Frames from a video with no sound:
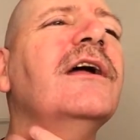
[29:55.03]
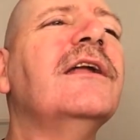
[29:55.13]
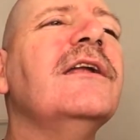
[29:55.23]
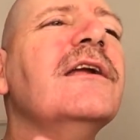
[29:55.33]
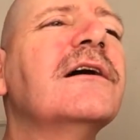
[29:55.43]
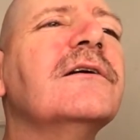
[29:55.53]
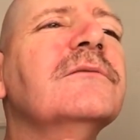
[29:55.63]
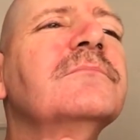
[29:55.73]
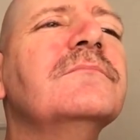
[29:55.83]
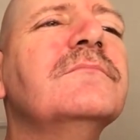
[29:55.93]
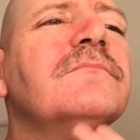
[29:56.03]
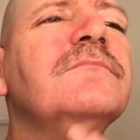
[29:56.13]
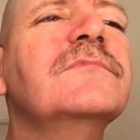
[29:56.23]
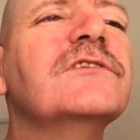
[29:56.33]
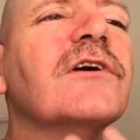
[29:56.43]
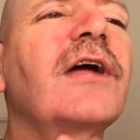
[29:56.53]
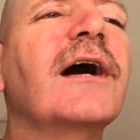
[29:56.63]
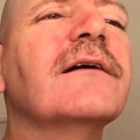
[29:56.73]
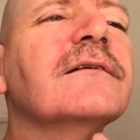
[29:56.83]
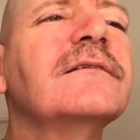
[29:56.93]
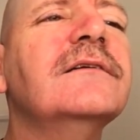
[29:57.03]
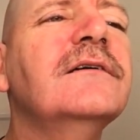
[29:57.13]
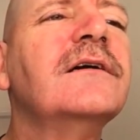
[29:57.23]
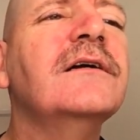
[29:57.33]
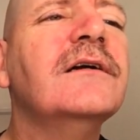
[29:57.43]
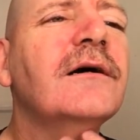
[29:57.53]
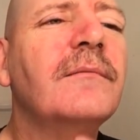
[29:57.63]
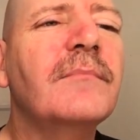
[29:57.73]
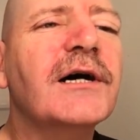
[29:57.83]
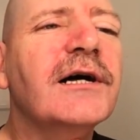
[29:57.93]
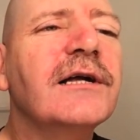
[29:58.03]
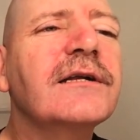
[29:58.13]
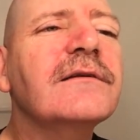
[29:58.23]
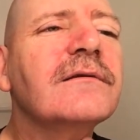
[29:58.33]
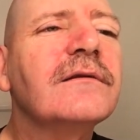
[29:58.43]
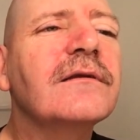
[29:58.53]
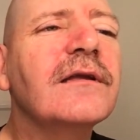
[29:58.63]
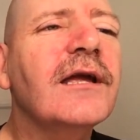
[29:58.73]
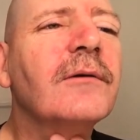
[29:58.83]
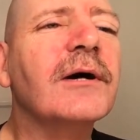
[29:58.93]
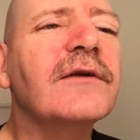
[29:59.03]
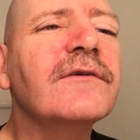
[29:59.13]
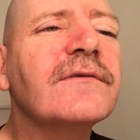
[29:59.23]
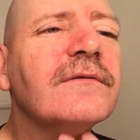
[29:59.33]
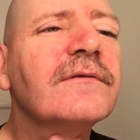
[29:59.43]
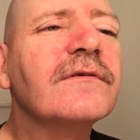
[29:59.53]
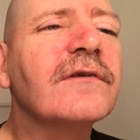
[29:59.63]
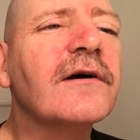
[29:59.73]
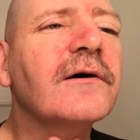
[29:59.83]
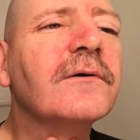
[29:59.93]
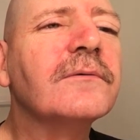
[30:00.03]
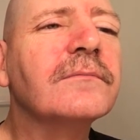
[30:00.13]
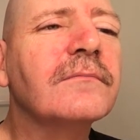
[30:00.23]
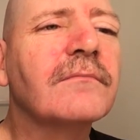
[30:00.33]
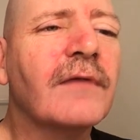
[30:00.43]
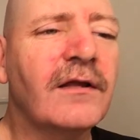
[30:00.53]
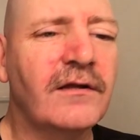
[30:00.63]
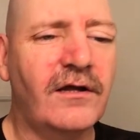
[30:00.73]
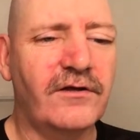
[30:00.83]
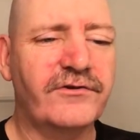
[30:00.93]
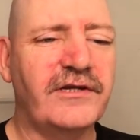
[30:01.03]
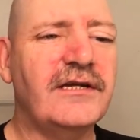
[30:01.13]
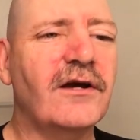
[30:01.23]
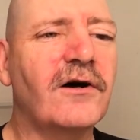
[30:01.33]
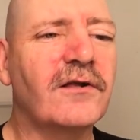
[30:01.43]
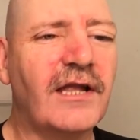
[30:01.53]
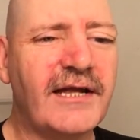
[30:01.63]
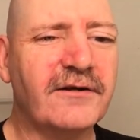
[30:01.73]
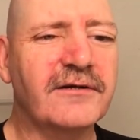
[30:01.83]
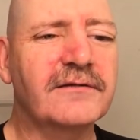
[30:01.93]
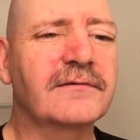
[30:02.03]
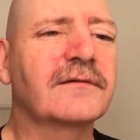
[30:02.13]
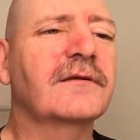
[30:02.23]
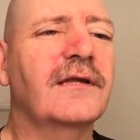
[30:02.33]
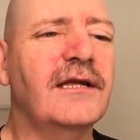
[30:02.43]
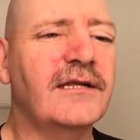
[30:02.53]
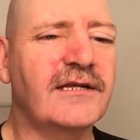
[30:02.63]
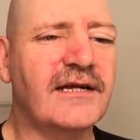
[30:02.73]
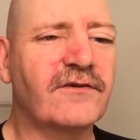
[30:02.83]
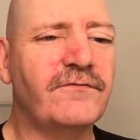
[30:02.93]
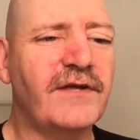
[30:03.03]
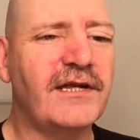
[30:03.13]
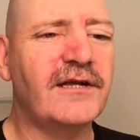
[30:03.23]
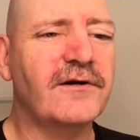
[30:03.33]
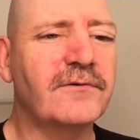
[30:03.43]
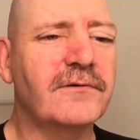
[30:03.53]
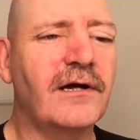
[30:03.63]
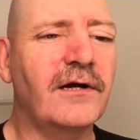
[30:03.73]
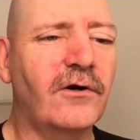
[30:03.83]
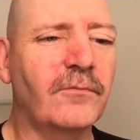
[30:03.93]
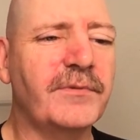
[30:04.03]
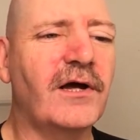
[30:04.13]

And um, so, yeah. But anyways, so I'll see y'all later in the next video. I hope